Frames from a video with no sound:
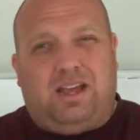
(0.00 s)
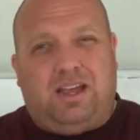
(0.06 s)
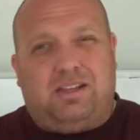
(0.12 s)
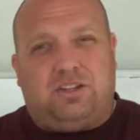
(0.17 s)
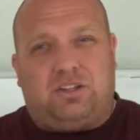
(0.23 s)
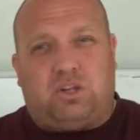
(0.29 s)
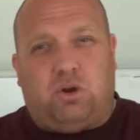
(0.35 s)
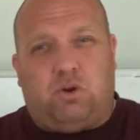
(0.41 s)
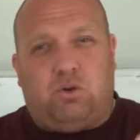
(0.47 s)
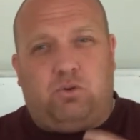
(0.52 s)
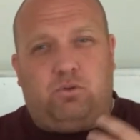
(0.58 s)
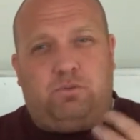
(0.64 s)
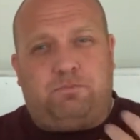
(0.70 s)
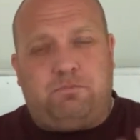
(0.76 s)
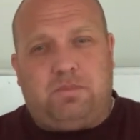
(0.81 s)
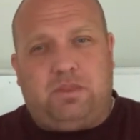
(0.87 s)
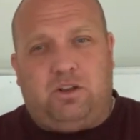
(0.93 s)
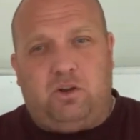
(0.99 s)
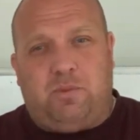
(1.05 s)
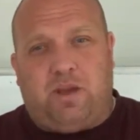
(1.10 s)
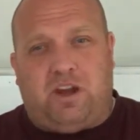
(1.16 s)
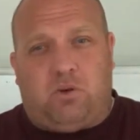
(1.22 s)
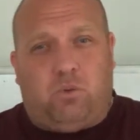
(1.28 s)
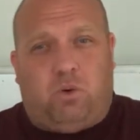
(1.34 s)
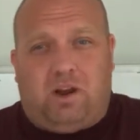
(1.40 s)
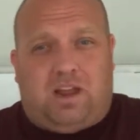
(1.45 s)
And so no
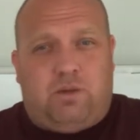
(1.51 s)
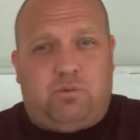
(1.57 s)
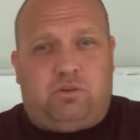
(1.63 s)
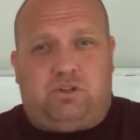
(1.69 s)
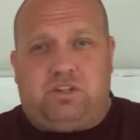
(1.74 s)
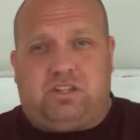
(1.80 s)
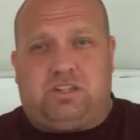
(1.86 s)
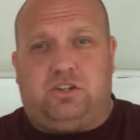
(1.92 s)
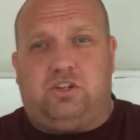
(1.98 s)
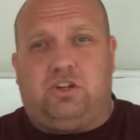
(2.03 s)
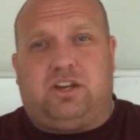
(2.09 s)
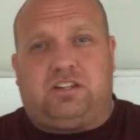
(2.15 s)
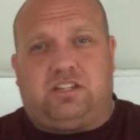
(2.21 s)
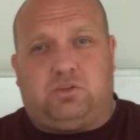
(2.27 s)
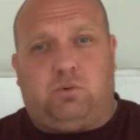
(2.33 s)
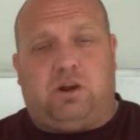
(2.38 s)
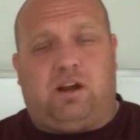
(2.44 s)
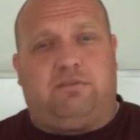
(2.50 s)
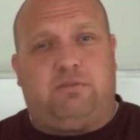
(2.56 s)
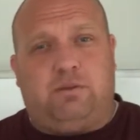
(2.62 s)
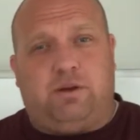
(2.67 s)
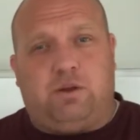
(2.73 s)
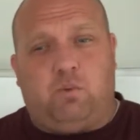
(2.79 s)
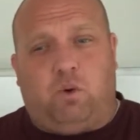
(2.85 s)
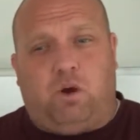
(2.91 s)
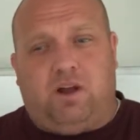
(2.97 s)
matter what, I would just adjust to what
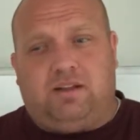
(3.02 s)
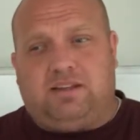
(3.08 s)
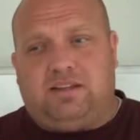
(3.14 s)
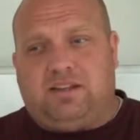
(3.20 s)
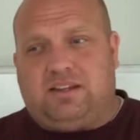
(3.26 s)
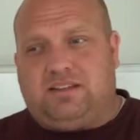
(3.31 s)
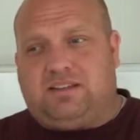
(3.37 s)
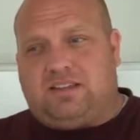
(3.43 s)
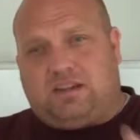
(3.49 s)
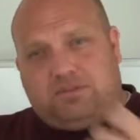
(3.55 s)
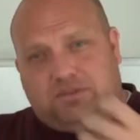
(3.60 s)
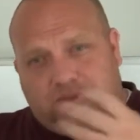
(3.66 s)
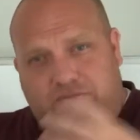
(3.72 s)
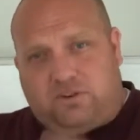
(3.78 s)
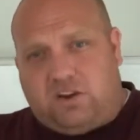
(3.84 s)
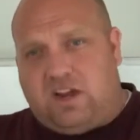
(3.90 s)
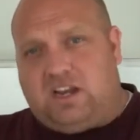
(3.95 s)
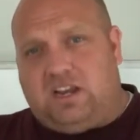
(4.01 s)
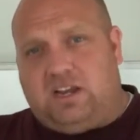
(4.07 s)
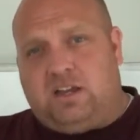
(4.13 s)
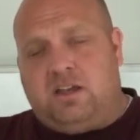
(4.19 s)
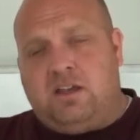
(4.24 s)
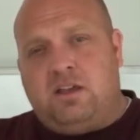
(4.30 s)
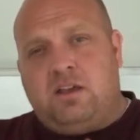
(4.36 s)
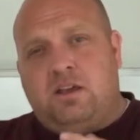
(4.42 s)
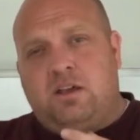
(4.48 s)
everybody wanted instead of
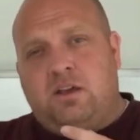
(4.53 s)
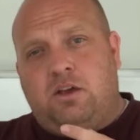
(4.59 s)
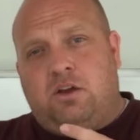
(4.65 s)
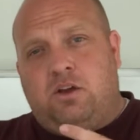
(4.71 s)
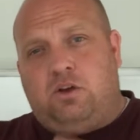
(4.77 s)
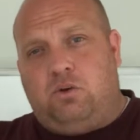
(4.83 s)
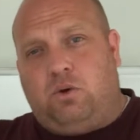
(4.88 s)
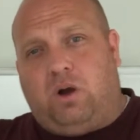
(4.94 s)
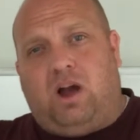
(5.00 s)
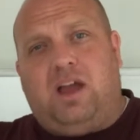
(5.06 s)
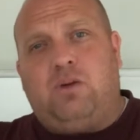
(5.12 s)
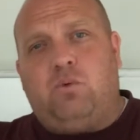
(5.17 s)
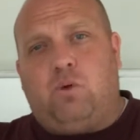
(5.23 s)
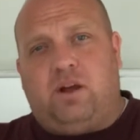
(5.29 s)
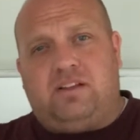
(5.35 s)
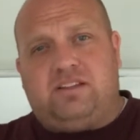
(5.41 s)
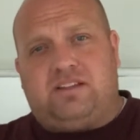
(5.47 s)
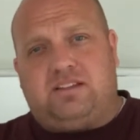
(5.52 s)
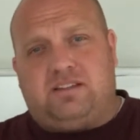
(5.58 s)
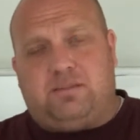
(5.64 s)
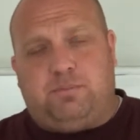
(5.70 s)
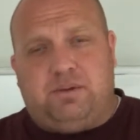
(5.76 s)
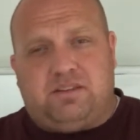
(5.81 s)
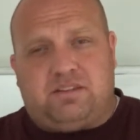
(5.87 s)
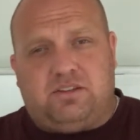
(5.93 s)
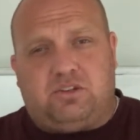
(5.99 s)
defining who I was as a
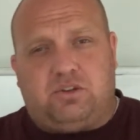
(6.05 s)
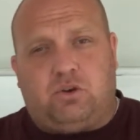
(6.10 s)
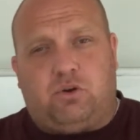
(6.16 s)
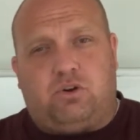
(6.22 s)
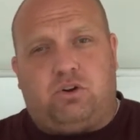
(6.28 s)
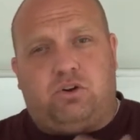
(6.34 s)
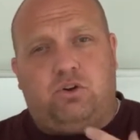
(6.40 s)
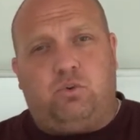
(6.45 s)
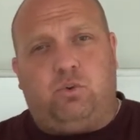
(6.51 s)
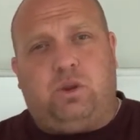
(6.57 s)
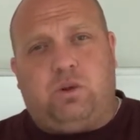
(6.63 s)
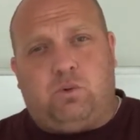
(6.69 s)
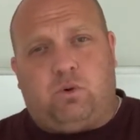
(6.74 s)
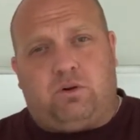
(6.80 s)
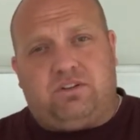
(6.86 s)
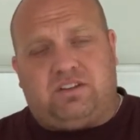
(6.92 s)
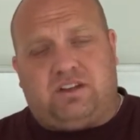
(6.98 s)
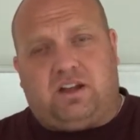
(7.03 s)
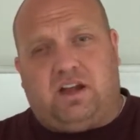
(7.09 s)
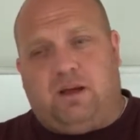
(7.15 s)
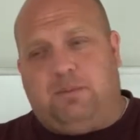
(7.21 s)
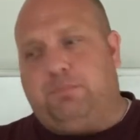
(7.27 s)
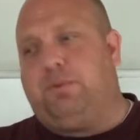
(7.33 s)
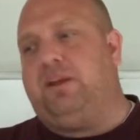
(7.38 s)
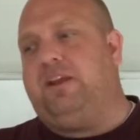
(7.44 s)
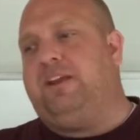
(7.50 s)
business owner and who we were as a
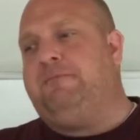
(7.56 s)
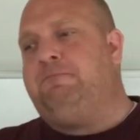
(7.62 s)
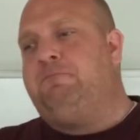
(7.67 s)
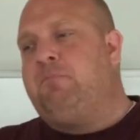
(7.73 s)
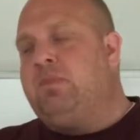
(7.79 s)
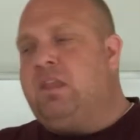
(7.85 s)
company.